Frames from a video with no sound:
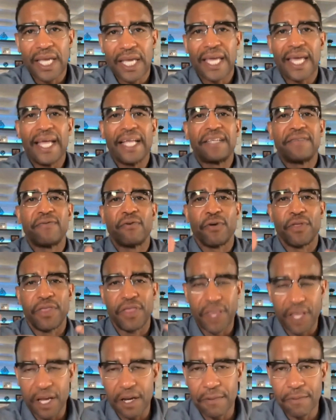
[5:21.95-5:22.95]
It's for
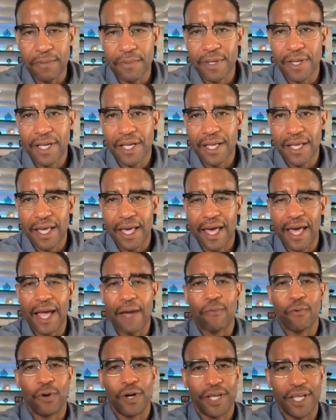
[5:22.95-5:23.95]
them,
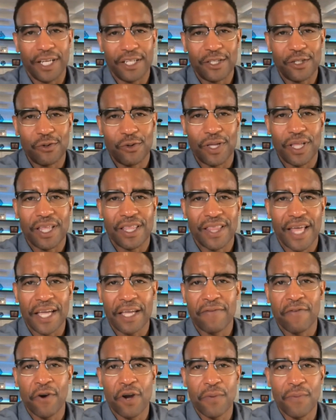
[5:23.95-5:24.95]
and we're going to get to it. Thank you
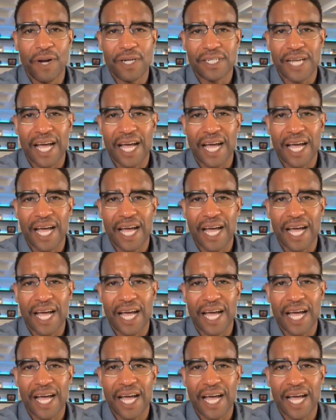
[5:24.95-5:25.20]
very much.